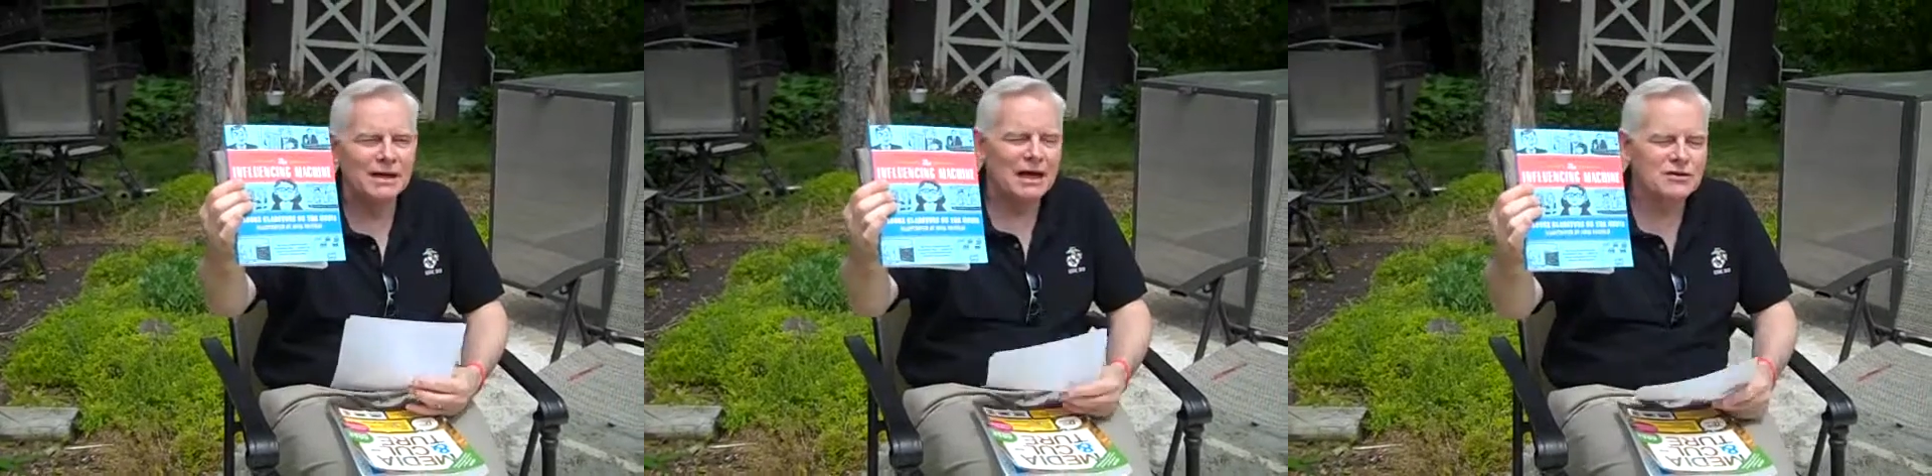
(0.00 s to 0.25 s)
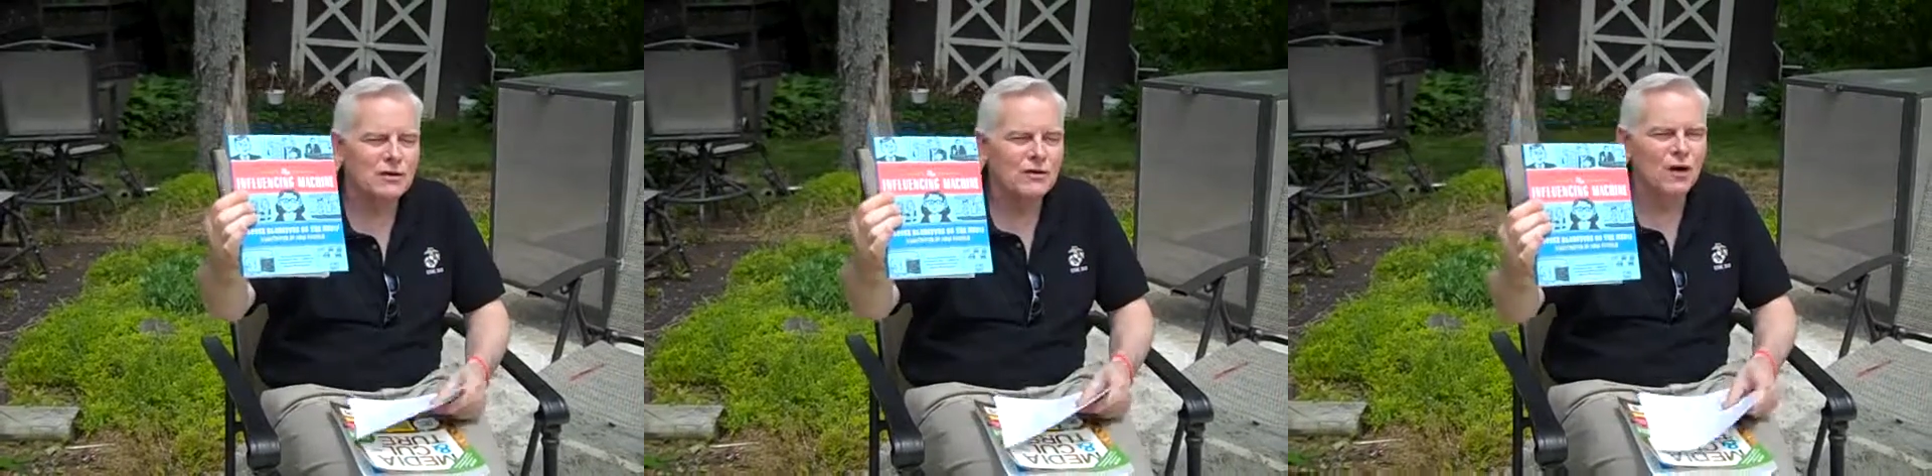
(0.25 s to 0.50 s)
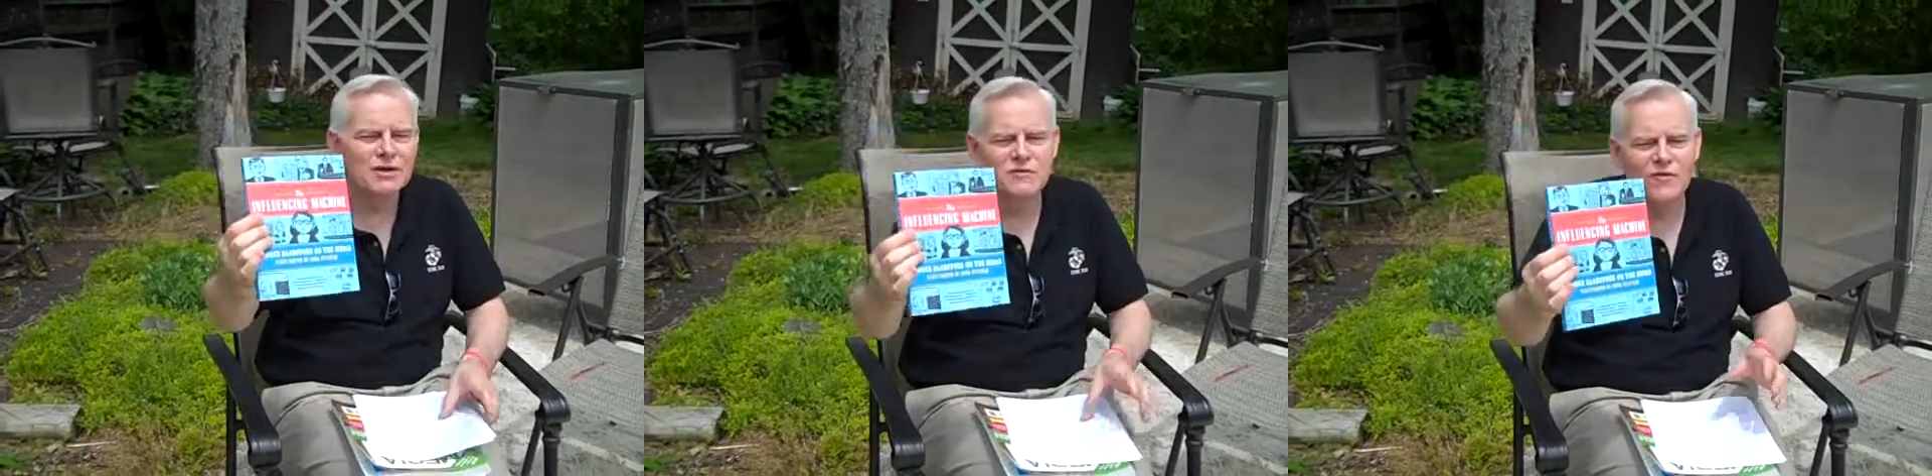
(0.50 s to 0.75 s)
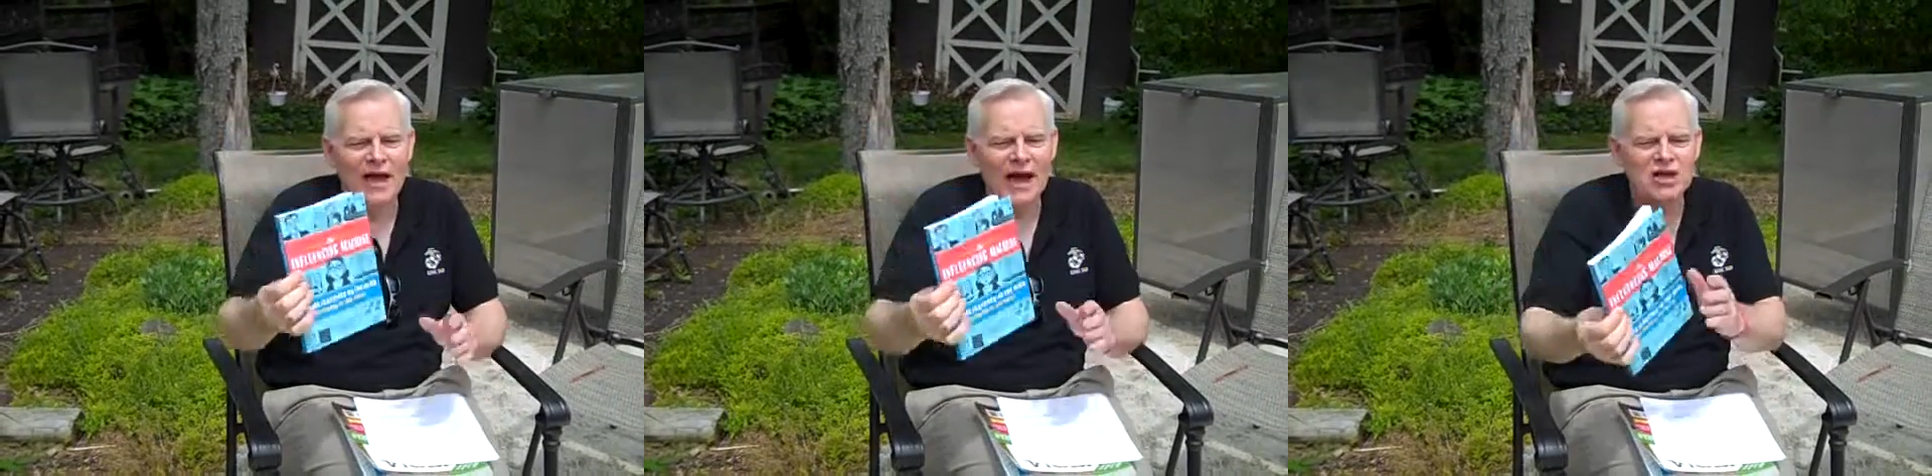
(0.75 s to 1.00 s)
because although
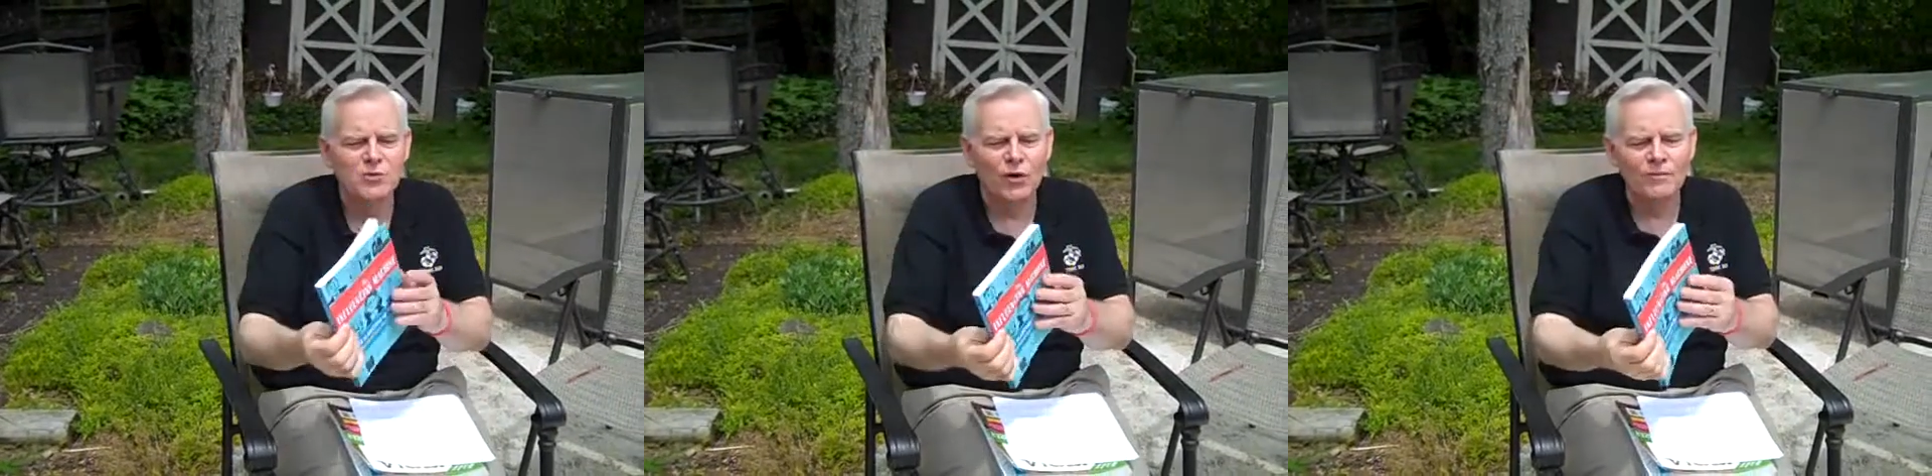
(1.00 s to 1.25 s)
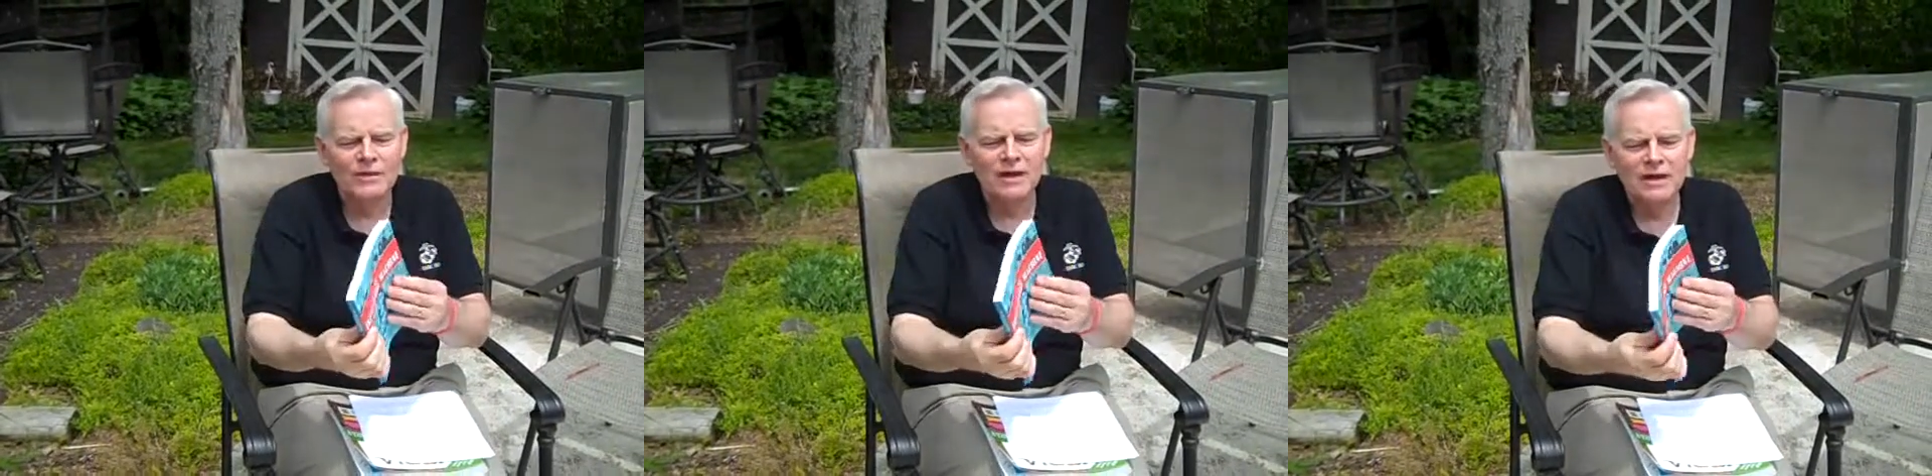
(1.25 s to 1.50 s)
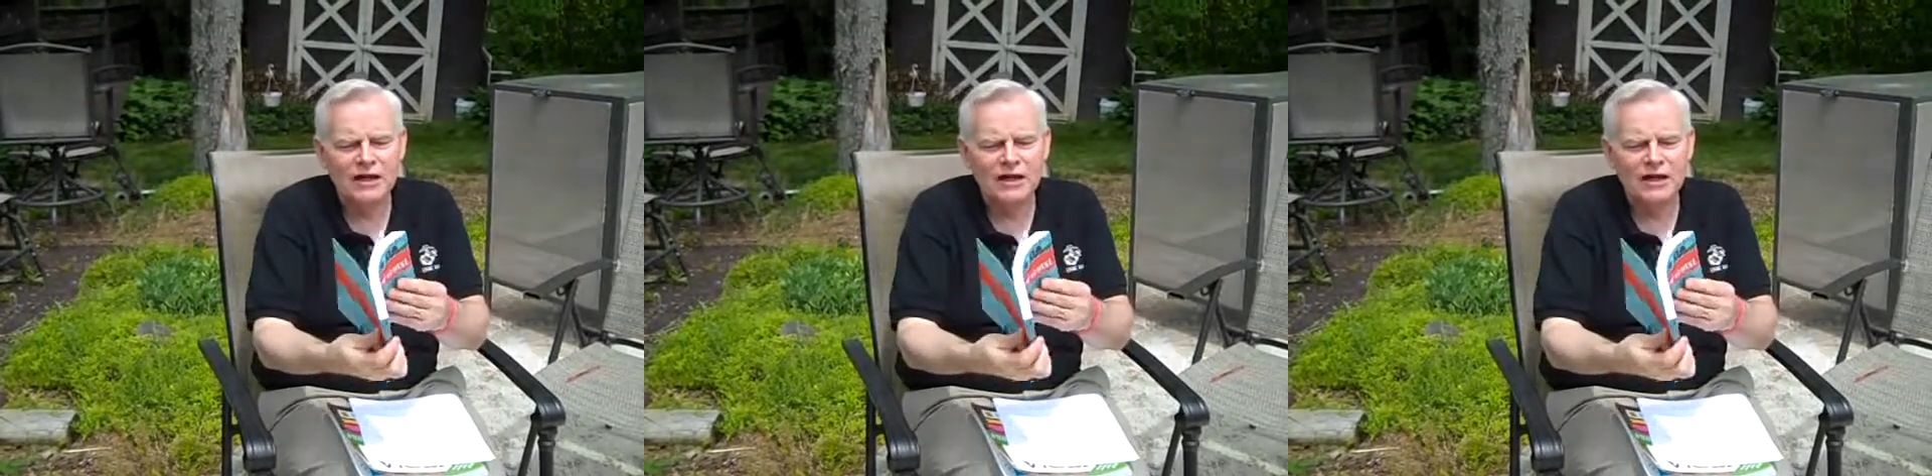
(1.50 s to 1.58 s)
it's factual,